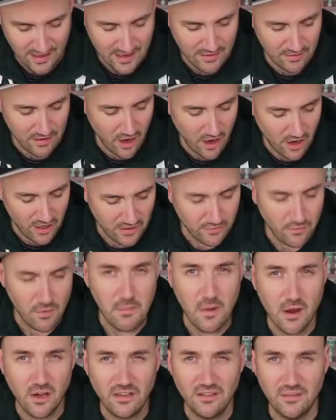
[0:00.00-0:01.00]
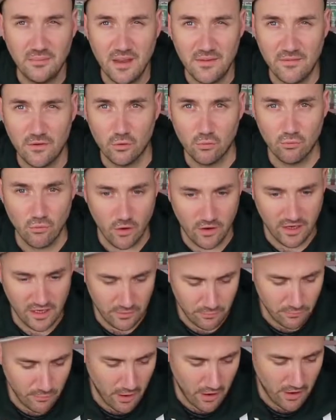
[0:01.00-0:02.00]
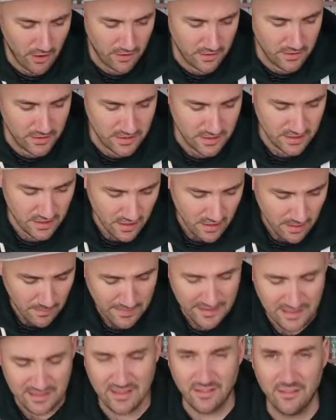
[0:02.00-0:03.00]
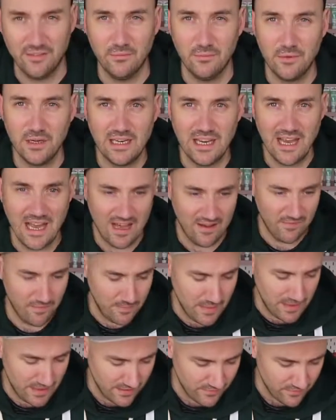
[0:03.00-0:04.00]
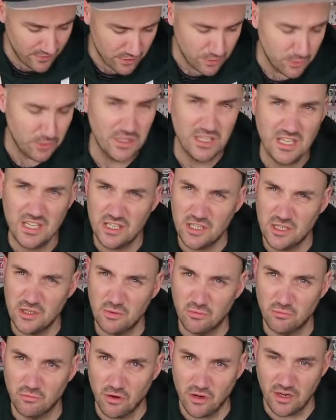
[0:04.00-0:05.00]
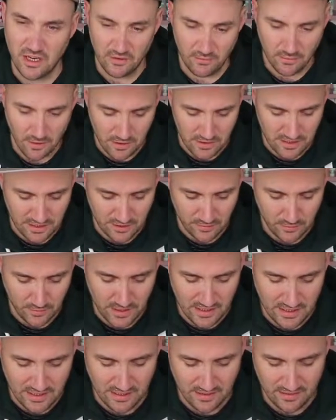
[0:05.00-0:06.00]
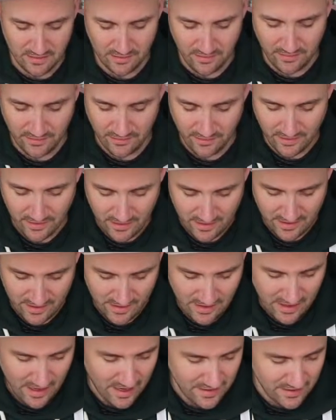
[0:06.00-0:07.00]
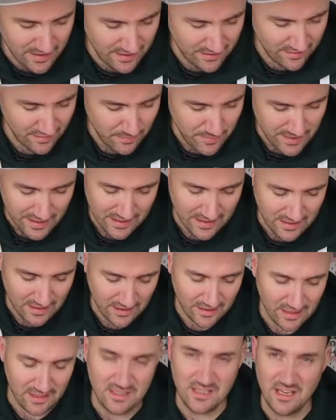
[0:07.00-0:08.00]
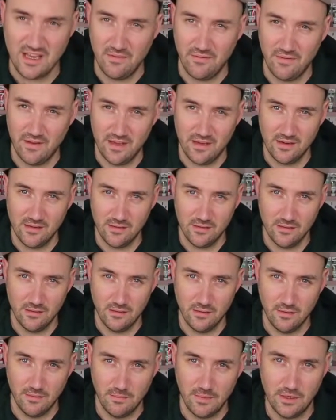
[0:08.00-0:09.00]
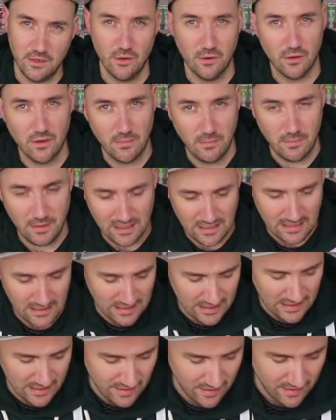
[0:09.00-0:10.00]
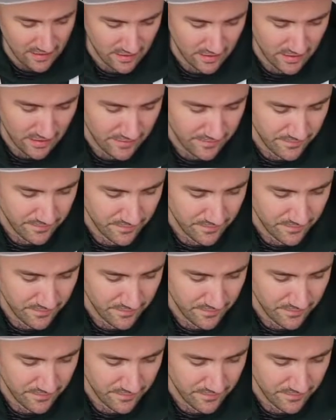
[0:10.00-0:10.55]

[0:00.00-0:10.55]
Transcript: it kind of reminds me of a rocky road, but it doesn't really have many of the traditional rocky road ingredients. And then it's a bit like a Tiffin, but not completely either.